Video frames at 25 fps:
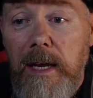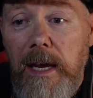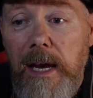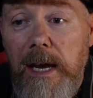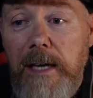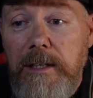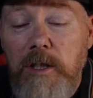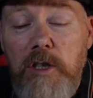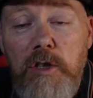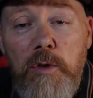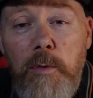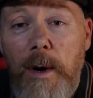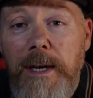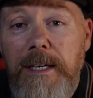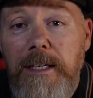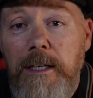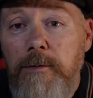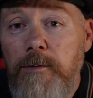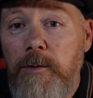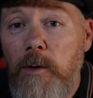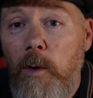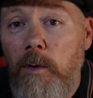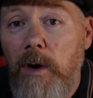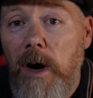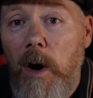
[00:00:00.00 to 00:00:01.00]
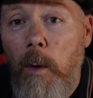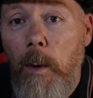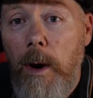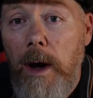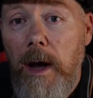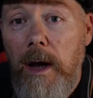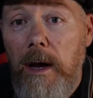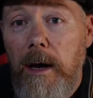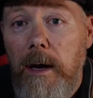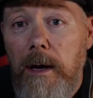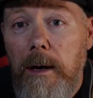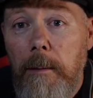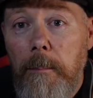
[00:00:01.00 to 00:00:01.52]
it's a
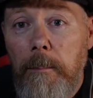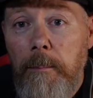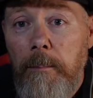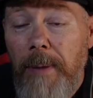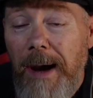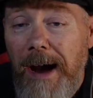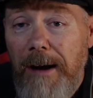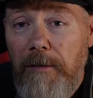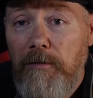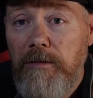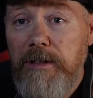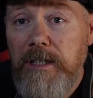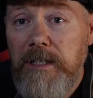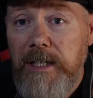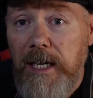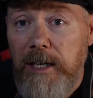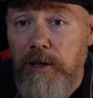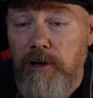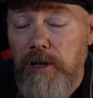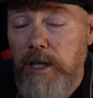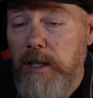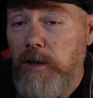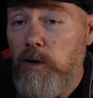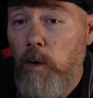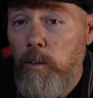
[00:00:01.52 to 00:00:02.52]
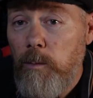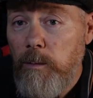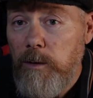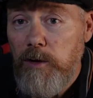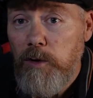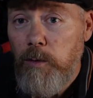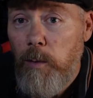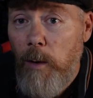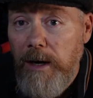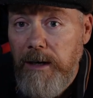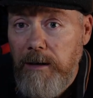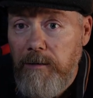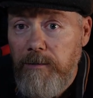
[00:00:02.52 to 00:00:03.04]
24-hour petrol station. It's open
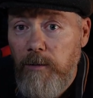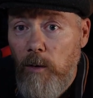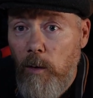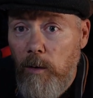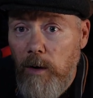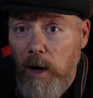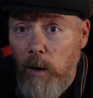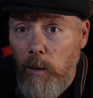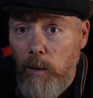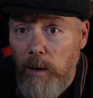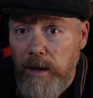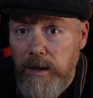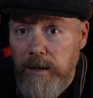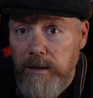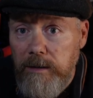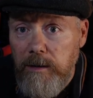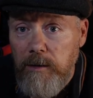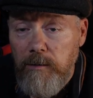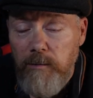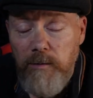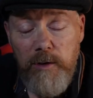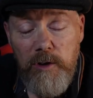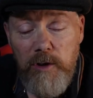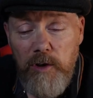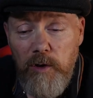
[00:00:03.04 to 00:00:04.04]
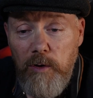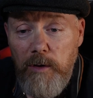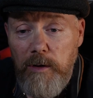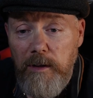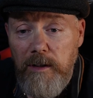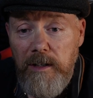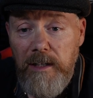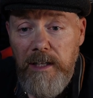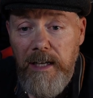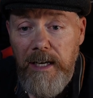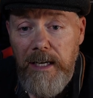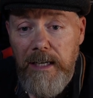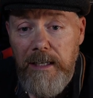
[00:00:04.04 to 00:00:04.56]
24 hours for certain
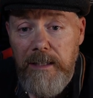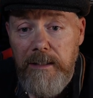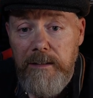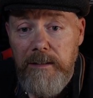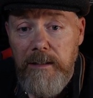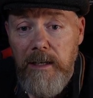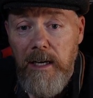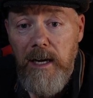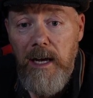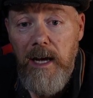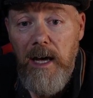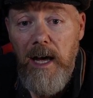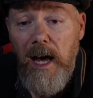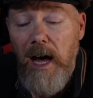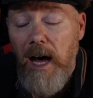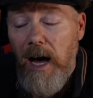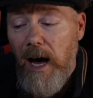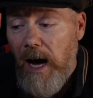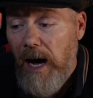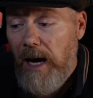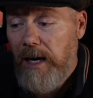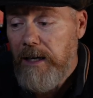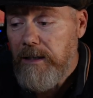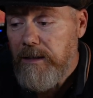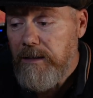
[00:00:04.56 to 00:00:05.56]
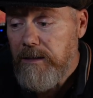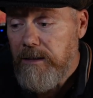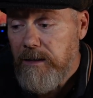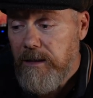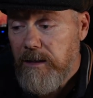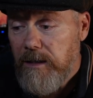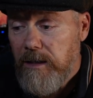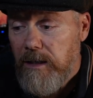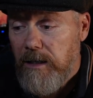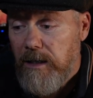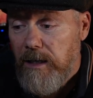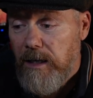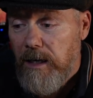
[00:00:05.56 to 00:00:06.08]
things. And
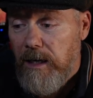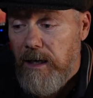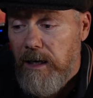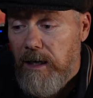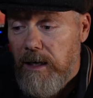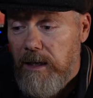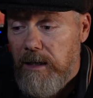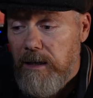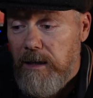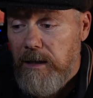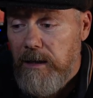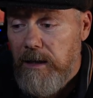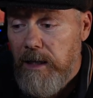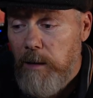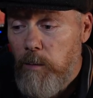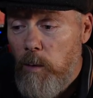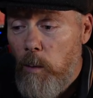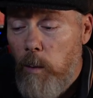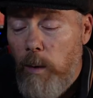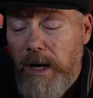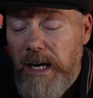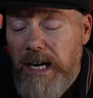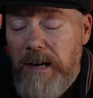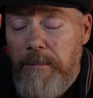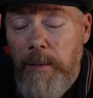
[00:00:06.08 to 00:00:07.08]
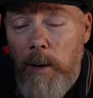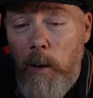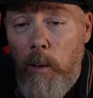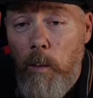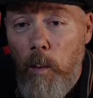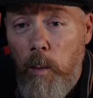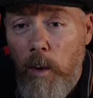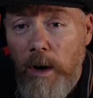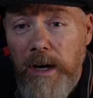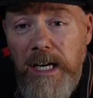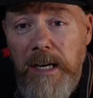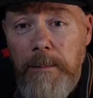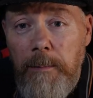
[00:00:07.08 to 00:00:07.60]
they were
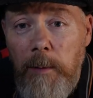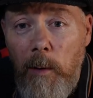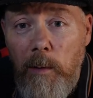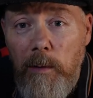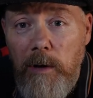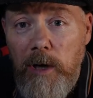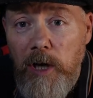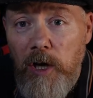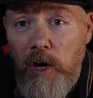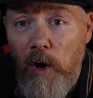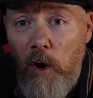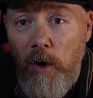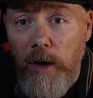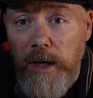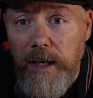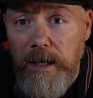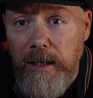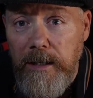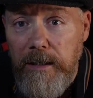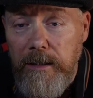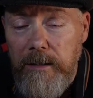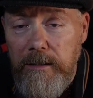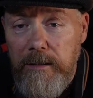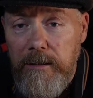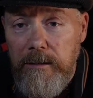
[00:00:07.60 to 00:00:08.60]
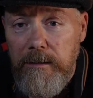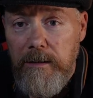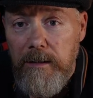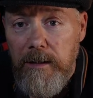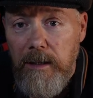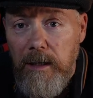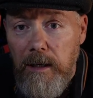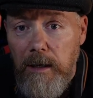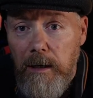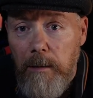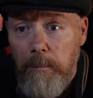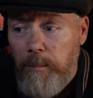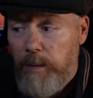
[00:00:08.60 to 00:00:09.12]
worried about noise,
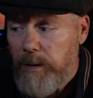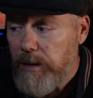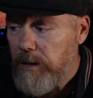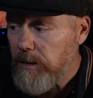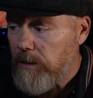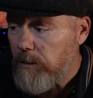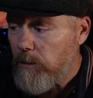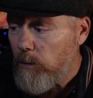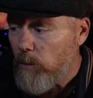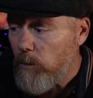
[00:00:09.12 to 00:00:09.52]
but